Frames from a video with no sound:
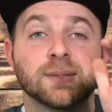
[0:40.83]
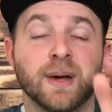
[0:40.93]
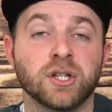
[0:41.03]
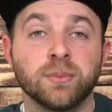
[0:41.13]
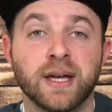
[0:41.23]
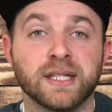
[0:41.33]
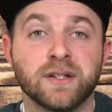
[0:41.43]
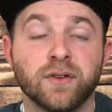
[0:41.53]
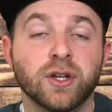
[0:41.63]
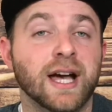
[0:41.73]
special
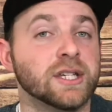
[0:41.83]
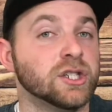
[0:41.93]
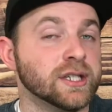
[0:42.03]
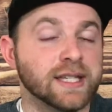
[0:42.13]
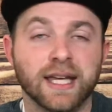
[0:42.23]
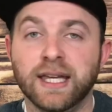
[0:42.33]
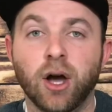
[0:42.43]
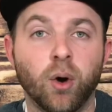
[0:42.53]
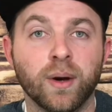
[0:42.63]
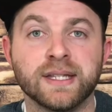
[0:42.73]
message for you guys, just like he
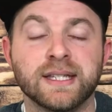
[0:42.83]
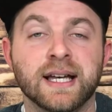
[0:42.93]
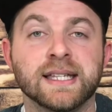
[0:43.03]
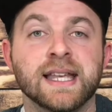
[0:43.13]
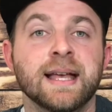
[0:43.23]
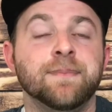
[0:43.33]
always does.